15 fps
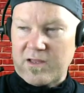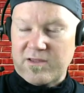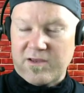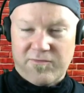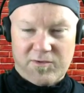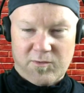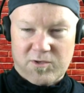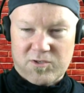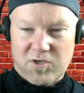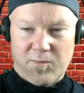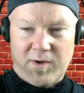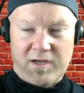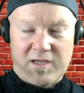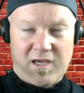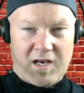I definitely want to talk
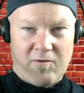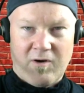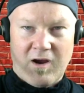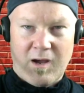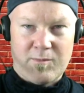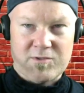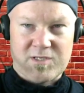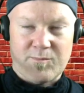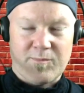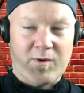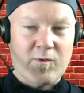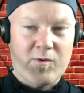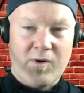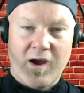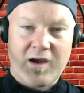about Kenny Robinson. But
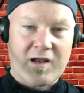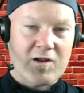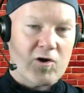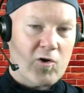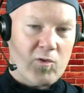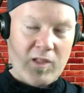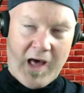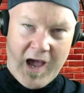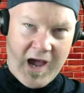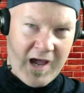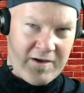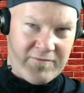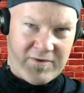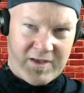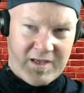we're not going to go
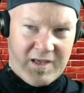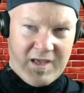live